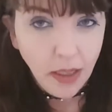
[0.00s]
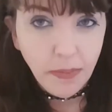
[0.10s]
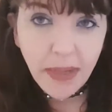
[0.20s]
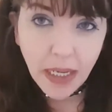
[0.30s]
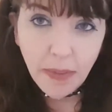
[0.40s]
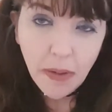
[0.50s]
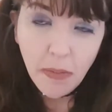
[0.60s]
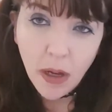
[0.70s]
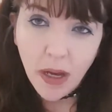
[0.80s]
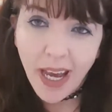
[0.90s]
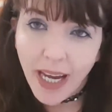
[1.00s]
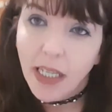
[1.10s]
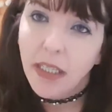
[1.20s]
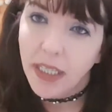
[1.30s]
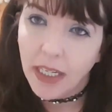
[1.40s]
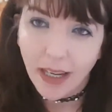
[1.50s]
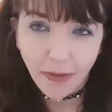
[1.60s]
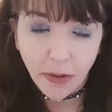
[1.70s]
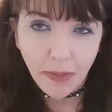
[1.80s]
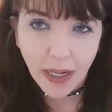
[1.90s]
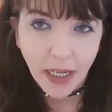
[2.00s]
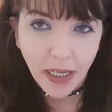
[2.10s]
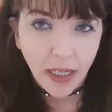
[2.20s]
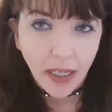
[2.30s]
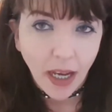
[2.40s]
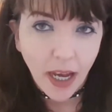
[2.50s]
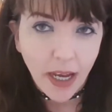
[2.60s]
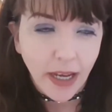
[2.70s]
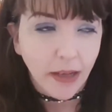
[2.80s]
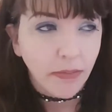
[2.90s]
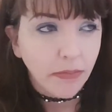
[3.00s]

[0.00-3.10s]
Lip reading: be a bit more healthier for my hair.